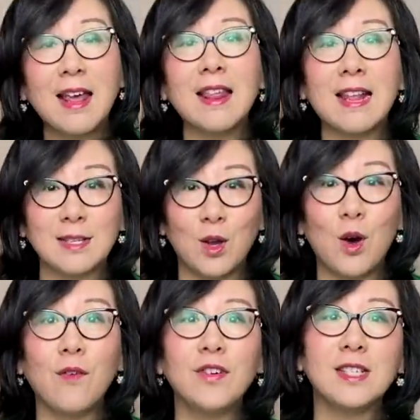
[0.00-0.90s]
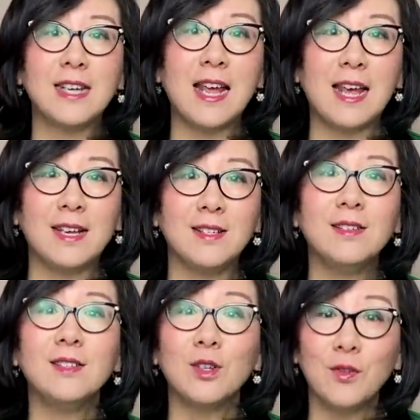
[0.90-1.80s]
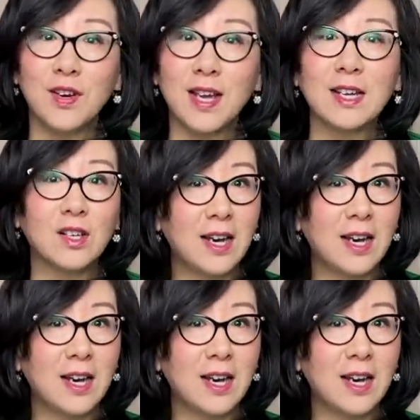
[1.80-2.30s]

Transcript: That's all for today. Don't forget to